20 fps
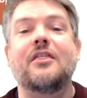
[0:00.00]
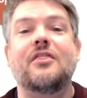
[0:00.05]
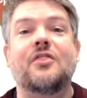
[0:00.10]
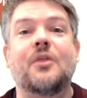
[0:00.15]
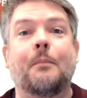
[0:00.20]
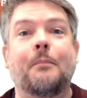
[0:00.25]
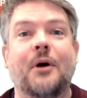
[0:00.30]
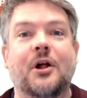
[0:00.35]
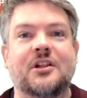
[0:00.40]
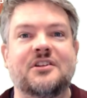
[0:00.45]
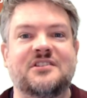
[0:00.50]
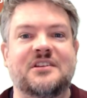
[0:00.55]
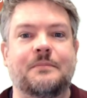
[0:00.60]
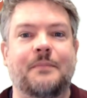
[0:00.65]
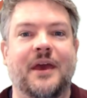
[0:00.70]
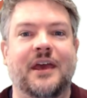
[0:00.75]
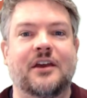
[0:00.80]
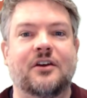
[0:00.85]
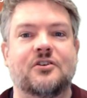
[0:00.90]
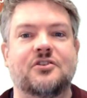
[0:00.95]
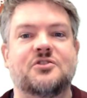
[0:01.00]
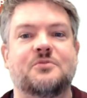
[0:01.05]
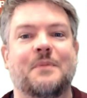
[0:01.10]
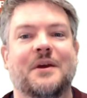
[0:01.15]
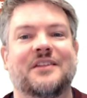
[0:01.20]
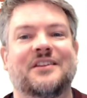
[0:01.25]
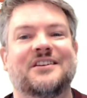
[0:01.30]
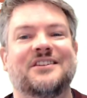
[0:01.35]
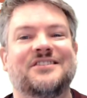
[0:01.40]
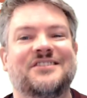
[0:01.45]
The policymakers
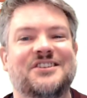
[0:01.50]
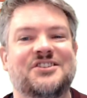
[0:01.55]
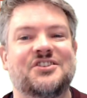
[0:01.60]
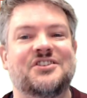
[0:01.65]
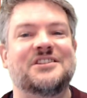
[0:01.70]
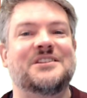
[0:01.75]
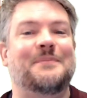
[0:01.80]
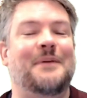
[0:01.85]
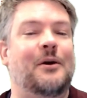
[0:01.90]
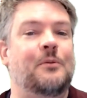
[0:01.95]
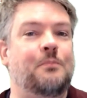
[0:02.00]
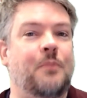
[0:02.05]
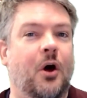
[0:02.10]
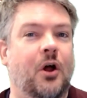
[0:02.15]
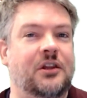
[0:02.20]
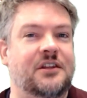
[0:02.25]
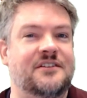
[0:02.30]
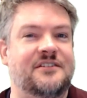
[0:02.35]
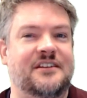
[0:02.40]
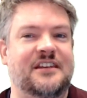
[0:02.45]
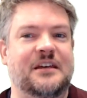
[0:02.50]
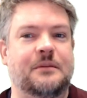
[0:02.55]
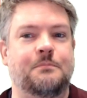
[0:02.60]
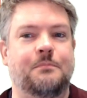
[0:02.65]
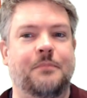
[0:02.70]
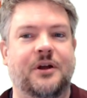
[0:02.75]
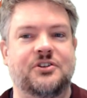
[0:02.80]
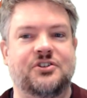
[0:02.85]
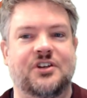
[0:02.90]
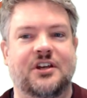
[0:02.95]
make the decisions about policy
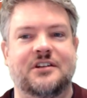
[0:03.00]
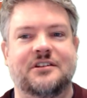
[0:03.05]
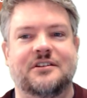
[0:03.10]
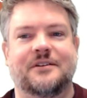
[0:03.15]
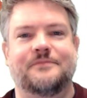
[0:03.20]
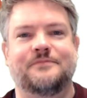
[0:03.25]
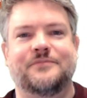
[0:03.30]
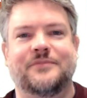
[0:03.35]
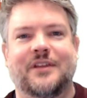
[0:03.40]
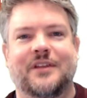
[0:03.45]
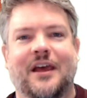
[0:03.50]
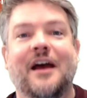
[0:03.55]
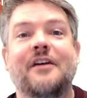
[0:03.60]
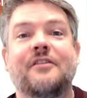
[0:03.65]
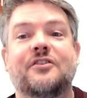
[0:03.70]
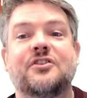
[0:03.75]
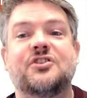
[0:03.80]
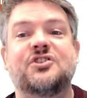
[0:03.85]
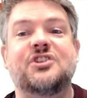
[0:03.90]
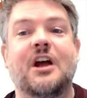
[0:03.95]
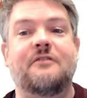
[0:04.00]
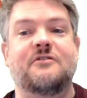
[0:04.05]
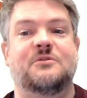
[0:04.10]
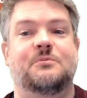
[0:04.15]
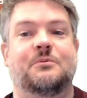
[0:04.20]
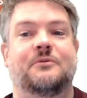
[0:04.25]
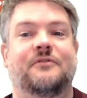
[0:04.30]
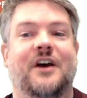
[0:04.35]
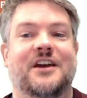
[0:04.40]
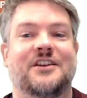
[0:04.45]
and budget. The service
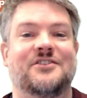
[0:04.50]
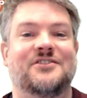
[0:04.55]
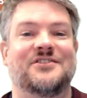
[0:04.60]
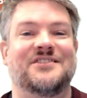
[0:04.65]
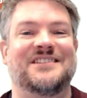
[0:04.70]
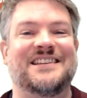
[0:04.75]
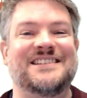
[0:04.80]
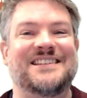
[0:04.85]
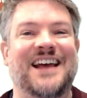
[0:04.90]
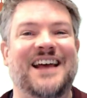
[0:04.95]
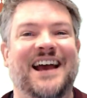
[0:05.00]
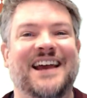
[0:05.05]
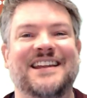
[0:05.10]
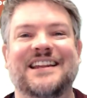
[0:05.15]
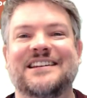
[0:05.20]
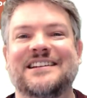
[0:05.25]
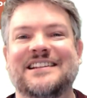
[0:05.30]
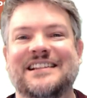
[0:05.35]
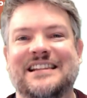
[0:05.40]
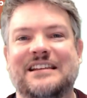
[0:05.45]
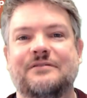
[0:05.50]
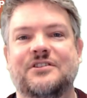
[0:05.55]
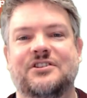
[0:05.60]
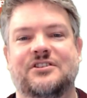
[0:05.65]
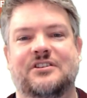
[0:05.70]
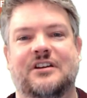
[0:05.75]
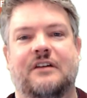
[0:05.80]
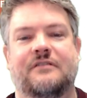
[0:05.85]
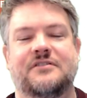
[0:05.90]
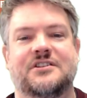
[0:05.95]
providers design and deliver
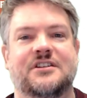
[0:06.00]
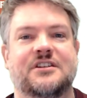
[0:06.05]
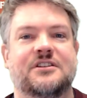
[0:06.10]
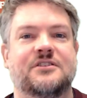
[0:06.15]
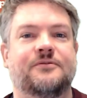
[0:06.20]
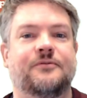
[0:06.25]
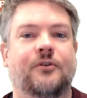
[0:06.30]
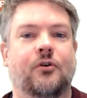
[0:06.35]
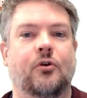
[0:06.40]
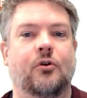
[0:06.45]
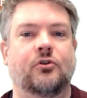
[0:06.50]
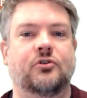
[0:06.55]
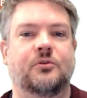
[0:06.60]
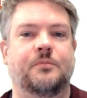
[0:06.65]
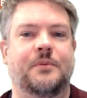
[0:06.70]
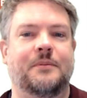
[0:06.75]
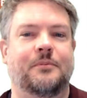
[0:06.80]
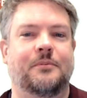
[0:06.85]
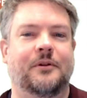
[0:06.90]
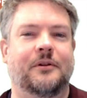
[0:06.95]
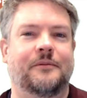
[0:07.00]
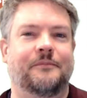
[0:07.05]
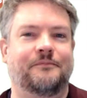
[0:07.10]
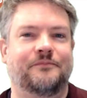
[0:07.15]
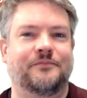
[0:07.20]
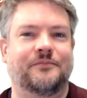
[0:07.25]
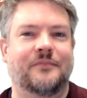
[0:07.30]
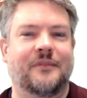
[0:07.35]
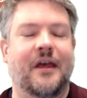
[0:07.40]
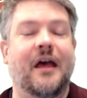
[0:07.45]
services for older people.
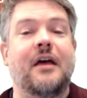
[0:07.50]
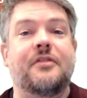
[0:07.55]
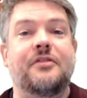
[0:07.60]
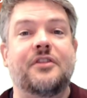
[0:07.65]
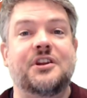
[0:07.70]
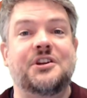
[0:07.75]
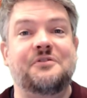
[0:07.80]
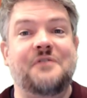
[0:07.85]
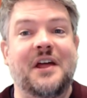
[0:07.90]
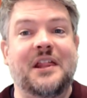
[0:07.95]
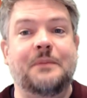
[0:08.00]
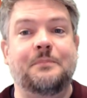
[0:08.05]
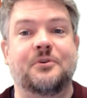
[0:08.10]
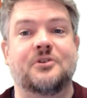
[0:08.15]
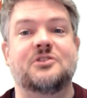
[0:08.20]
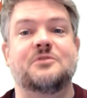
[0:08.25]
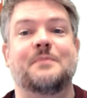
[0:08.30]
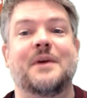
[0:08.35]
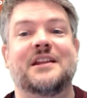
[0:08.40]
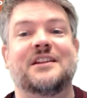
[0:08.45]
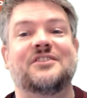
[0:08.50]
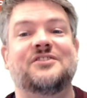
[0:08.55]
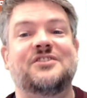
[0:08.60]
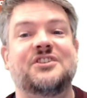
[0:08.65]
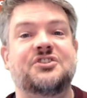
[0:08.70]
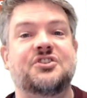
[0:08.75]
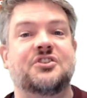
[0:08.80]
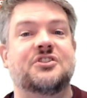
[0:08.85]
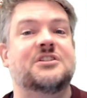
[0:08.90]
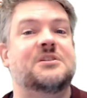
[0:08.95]
The developers make
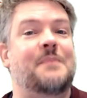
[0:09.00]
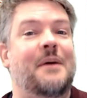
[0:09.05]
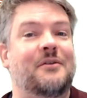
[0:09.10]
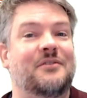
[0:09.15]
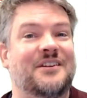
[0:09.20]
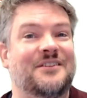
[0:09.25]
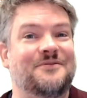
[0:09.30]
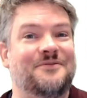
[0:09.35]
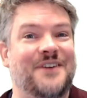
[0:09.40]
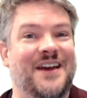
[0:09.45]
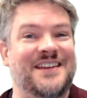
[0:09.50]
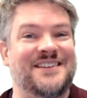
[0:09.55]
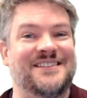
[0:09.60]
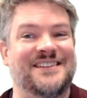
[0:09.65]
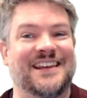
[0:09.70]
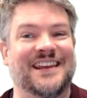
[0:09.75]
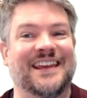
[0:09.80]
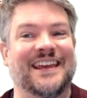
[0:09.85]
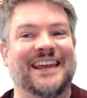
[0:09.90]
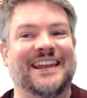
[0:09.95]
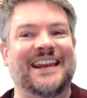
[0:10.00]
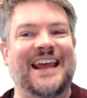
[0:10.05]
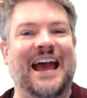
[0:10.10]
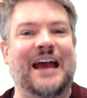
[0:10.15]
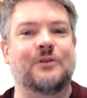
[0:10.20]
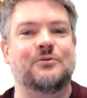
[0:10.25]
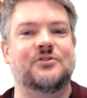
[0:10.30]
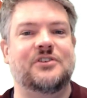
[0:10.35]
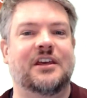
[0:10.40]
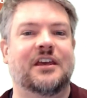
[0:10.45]
decisions about investing in
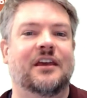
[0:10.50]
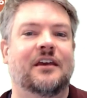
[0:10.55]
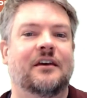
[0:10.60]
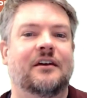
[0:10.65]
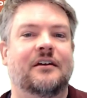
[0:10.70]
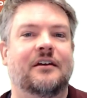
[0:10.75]
housing.